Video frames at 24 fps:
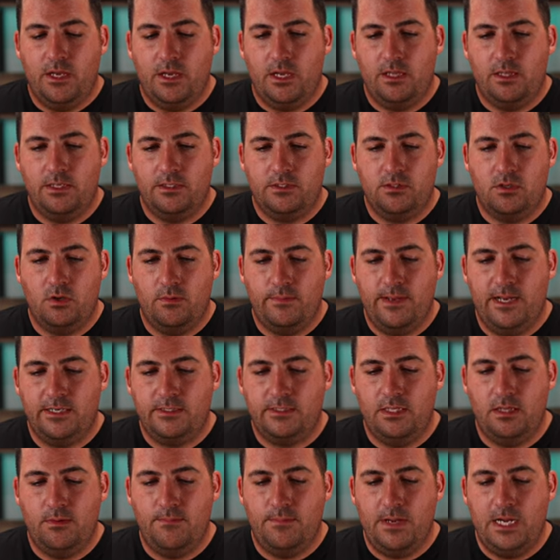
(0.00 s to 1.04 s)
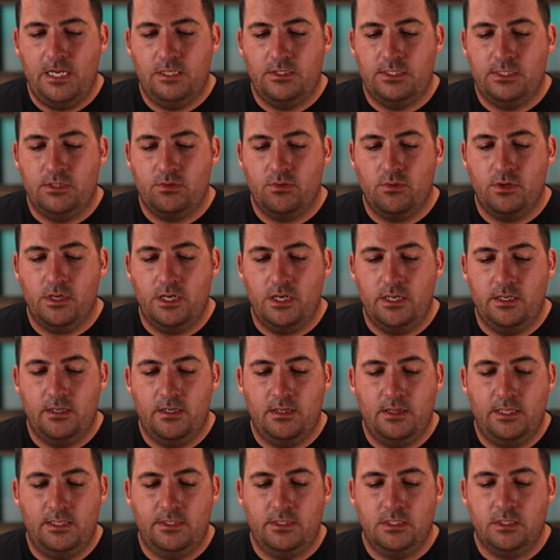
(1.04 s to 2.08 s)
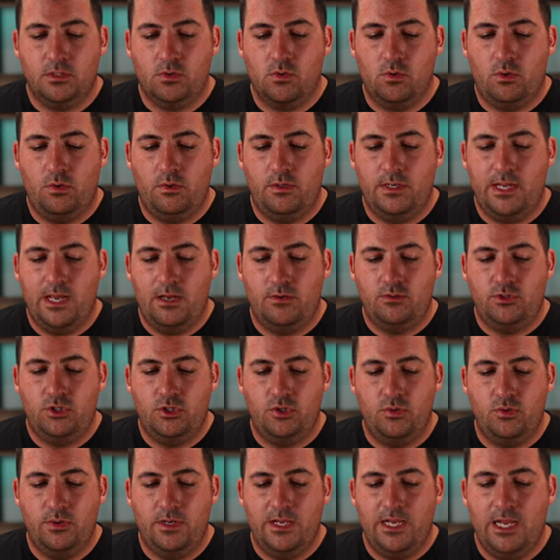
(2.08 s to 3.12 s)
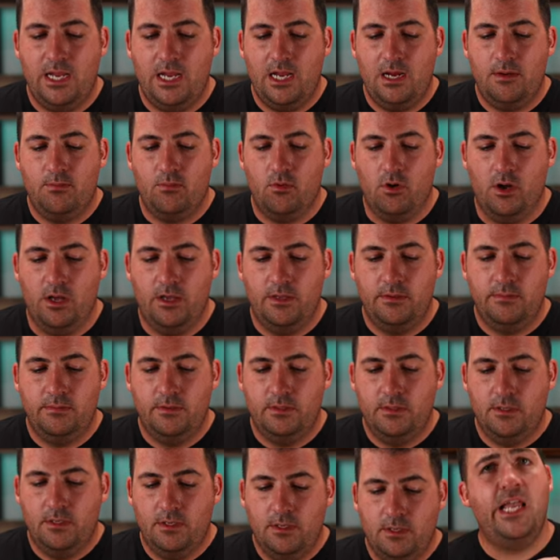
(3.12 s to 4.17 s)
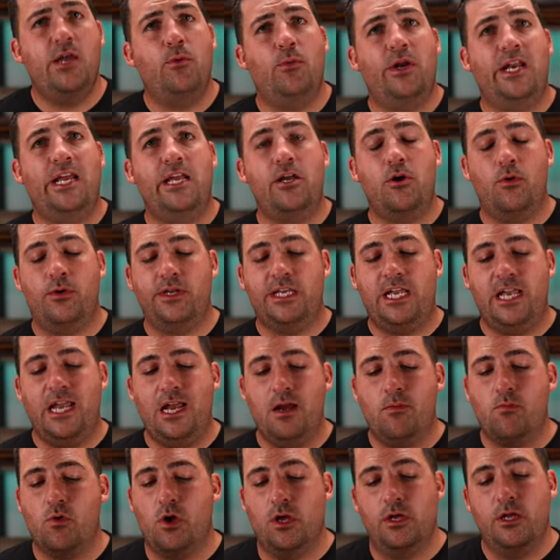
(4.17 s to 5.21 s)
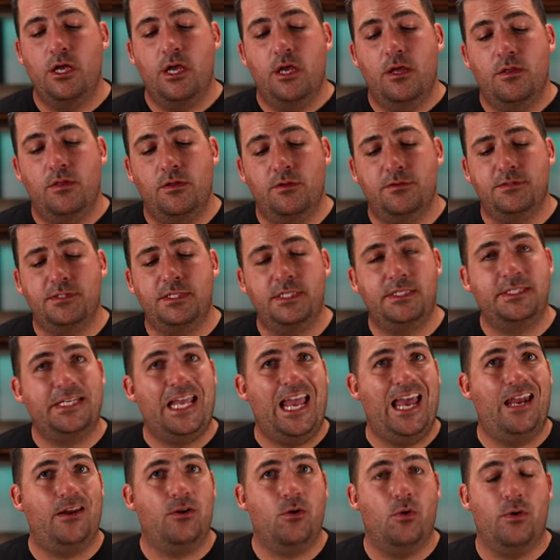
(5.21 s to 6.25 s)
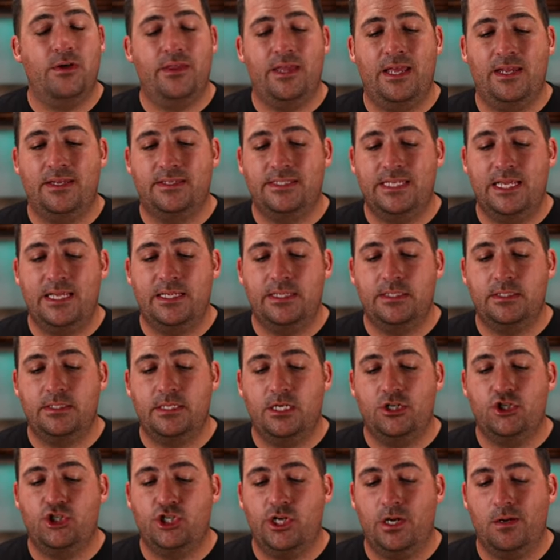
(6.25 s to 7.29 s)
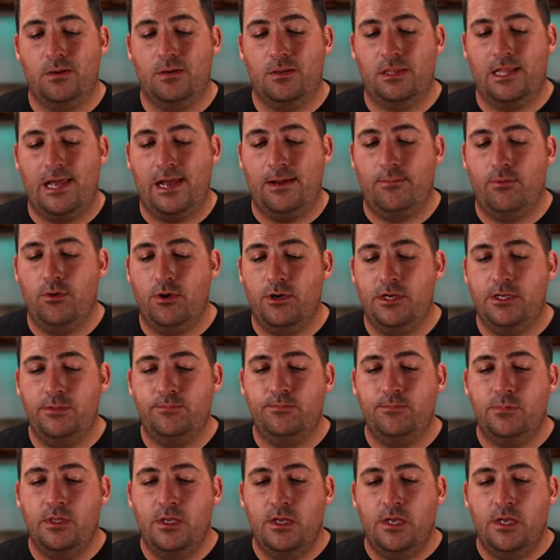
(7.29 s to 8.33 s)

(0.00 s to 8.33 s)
and let's go back to the main screen, let's scroll down to camera. And when I go to camera, there's this category that says shared library.